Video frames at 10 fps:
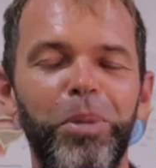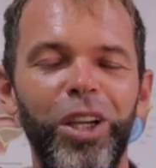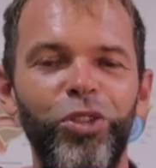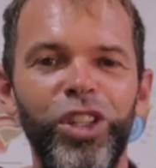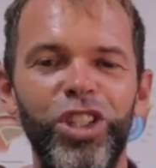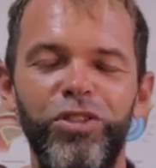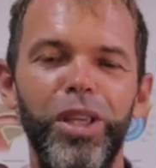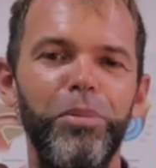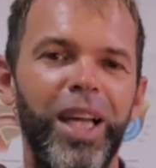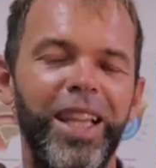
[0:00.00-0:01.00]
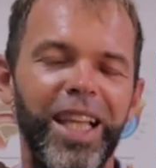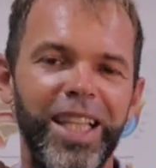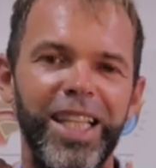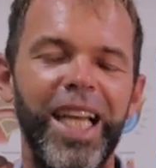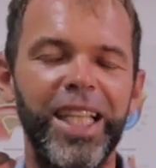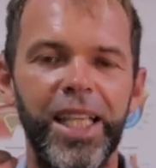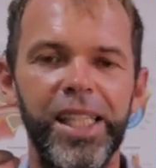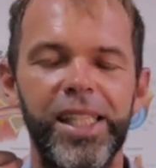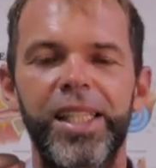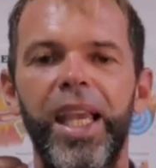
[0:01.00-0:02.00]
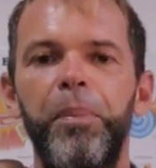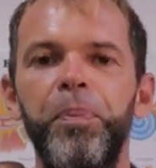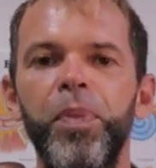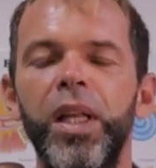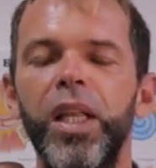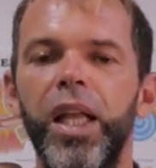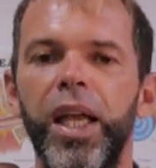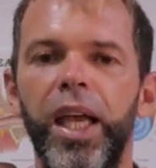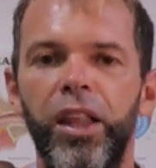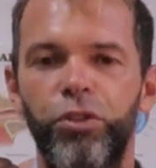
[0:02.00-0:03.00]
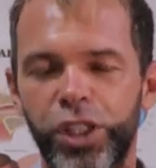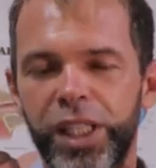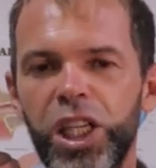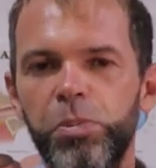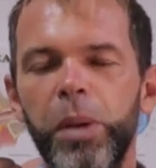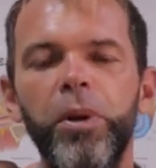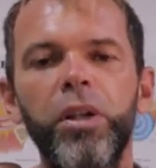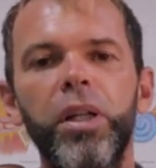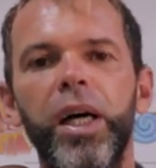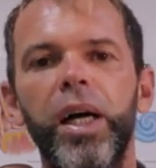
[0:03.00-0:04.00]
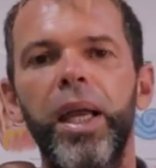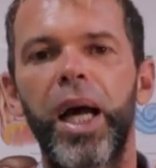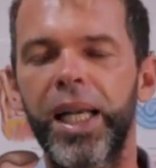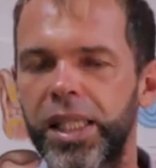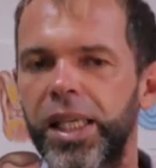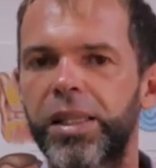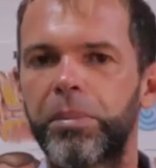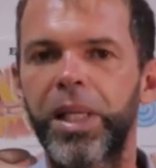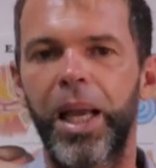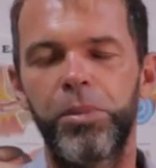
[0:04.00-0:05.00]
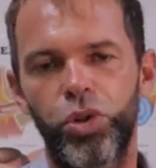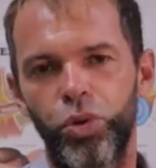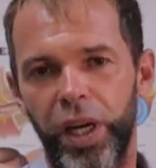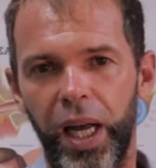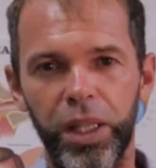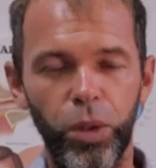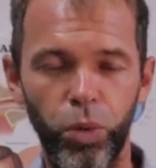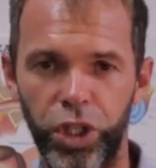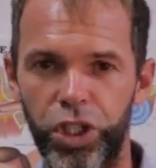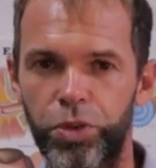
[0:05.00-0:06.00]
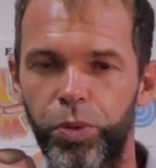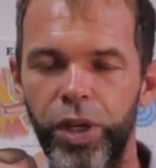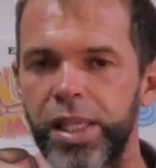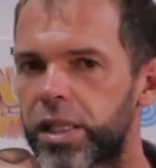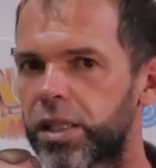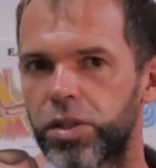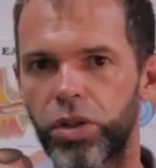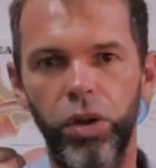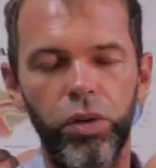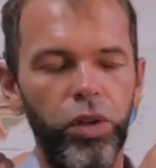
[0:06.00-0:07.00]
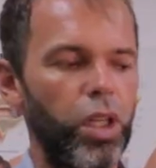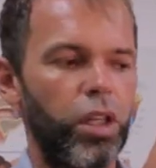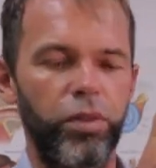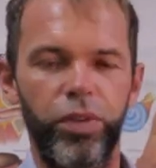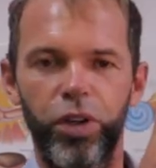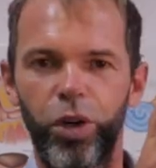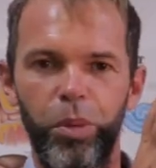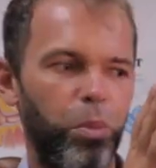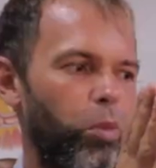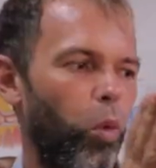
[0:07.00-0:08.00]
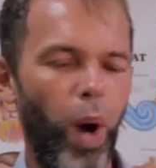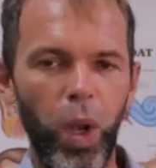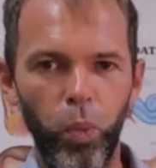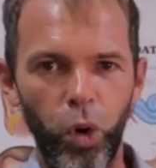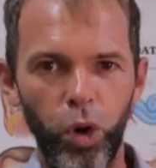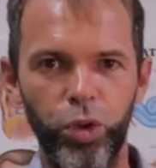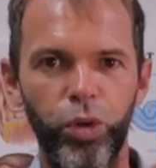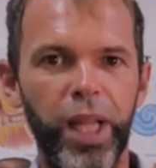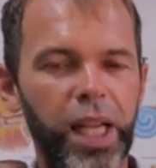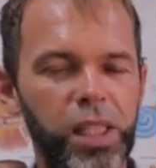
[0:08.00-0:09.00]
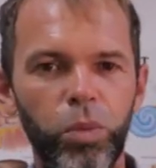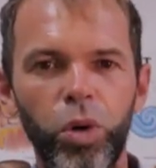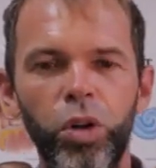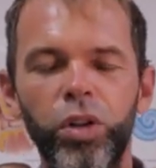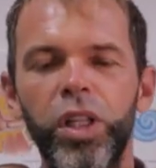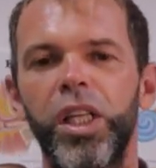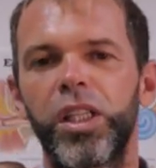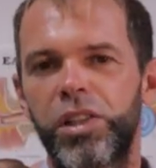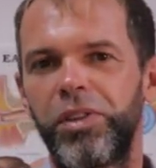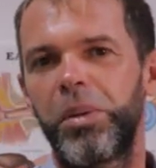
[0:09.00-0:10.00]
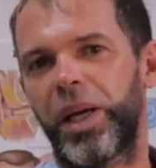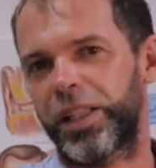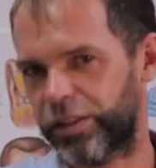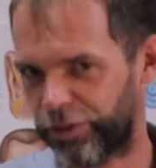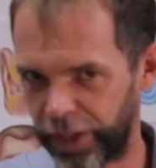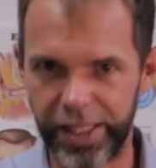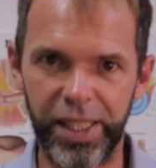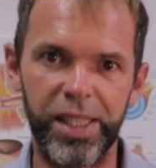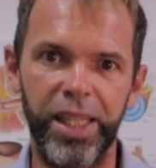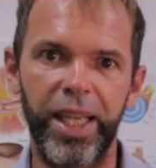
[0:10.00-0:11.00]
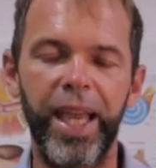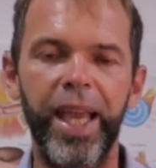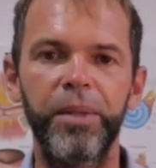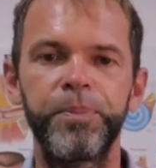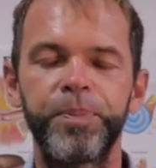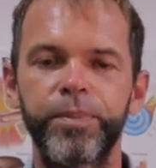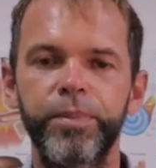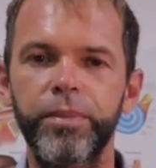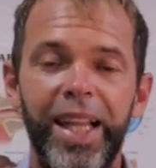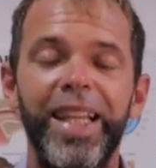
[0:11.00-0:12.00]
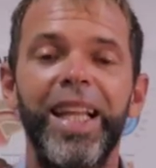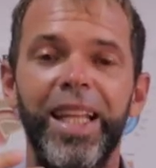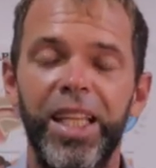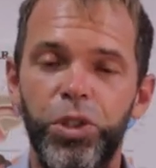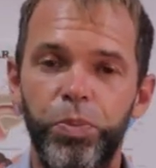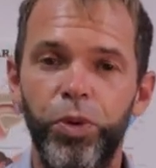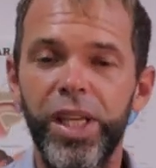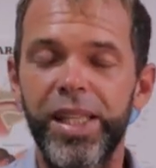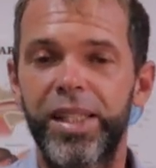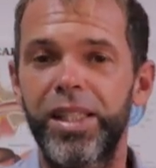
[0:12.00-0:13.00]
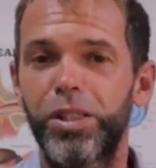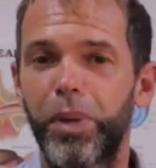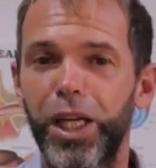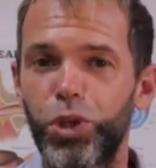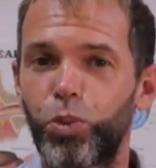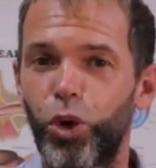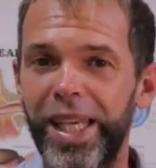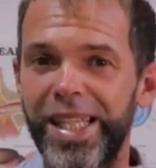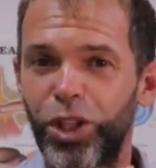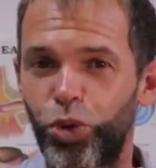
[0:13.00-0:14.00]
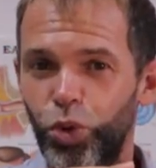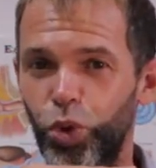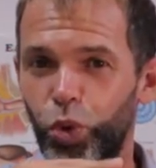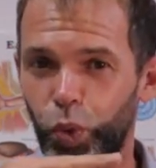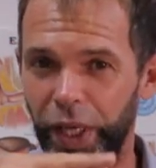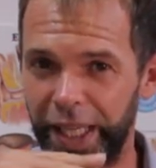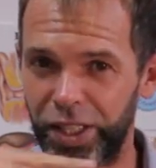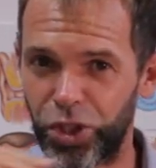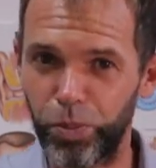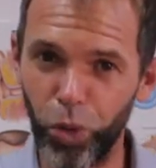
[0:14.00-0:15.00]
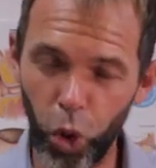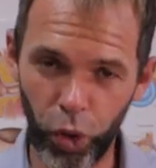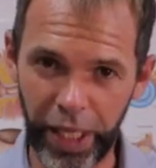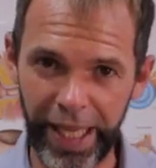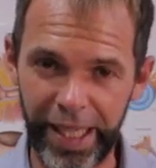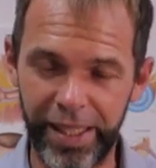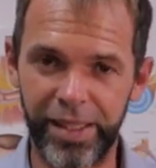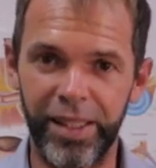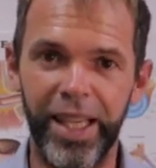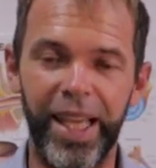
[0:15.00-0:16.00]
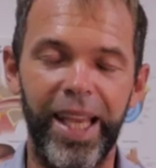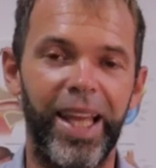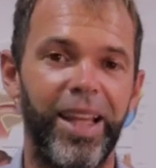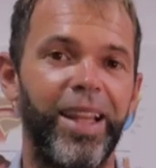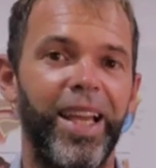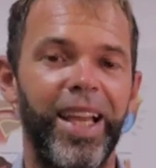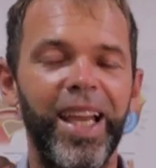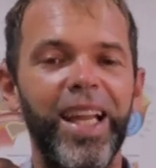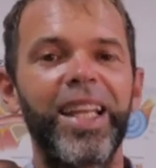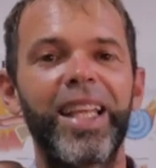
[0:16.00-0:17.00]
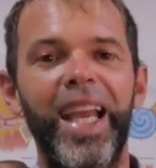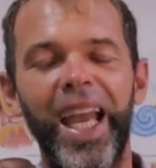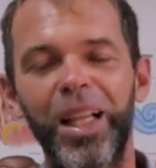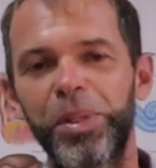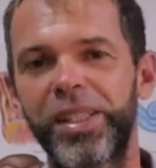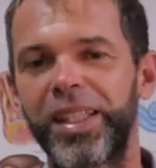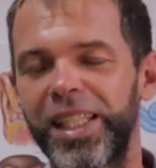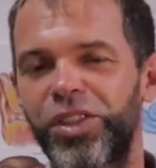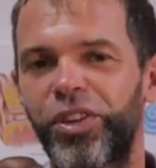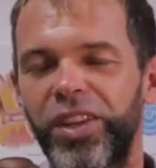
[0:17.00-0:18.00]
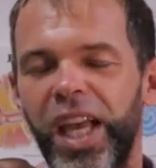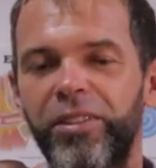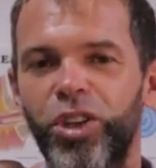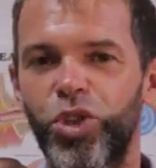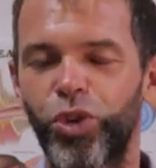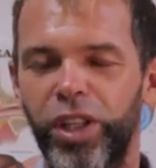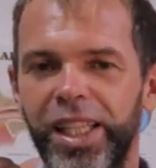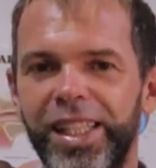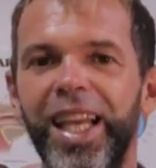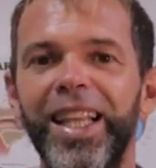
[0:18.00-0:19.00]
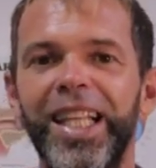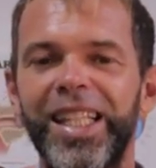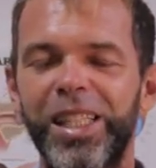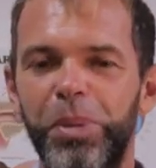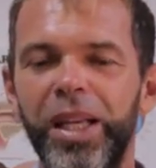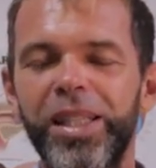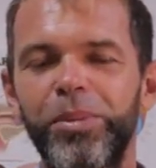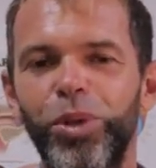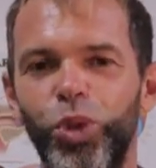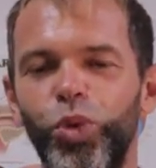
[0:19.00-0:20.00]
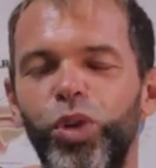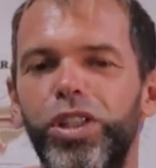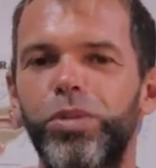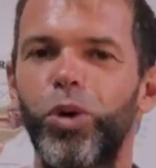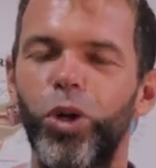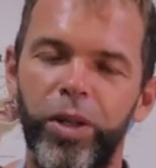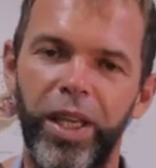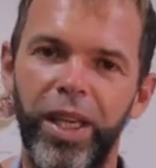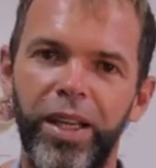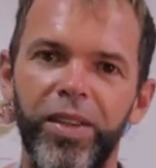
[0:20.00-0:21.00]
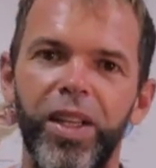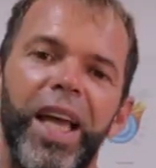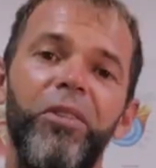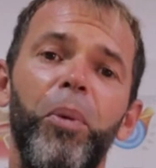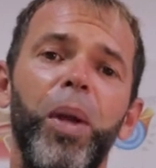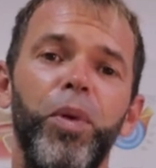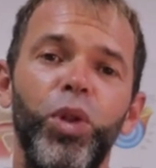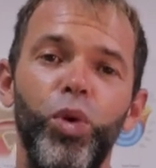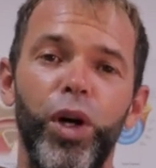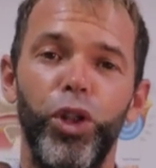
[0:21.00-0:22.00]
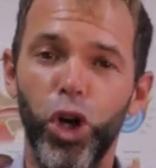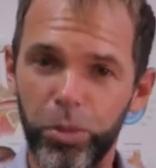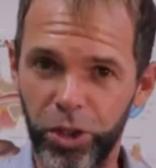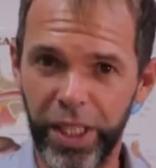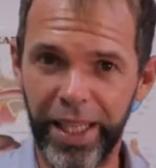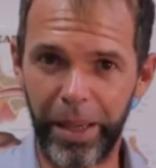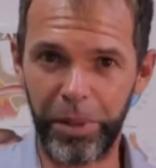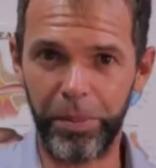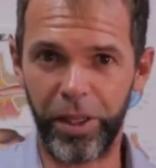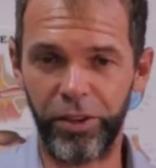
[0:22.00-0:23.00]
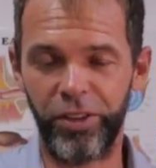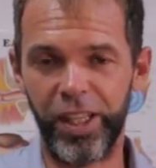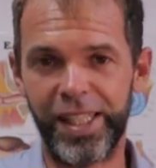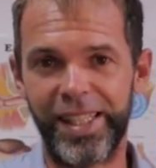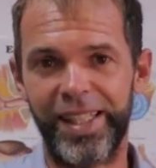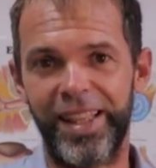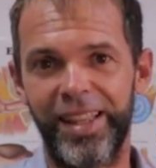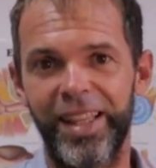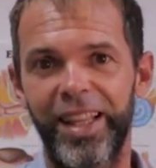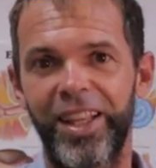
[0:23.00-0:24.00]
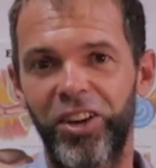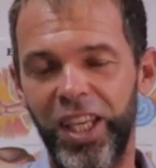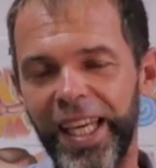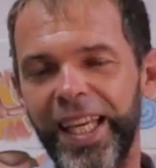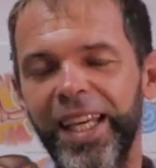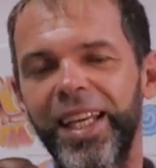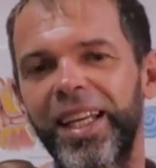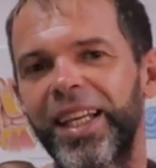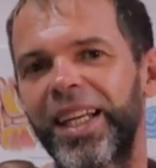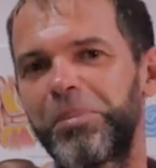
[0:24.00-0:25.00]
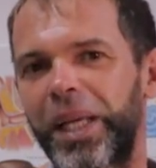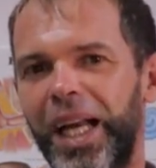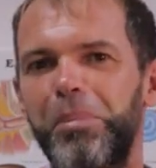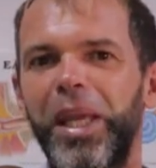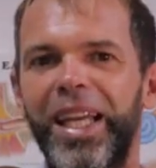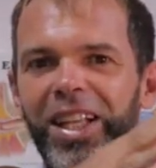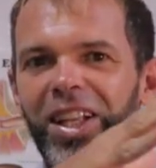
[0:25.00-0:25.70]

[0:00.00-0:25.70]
biofin swim, and then the technique is the same. And for such people, I asking sometimes do a underwater sprints, so from one wall to another wall, swim as fast as they can. And then in the sprints, it's much more easy to do really small kicks. And again, it helps these freedivers to understand that it's possible to do a smaller kick. And when we do a normal dynamic biofins, their kicking becoming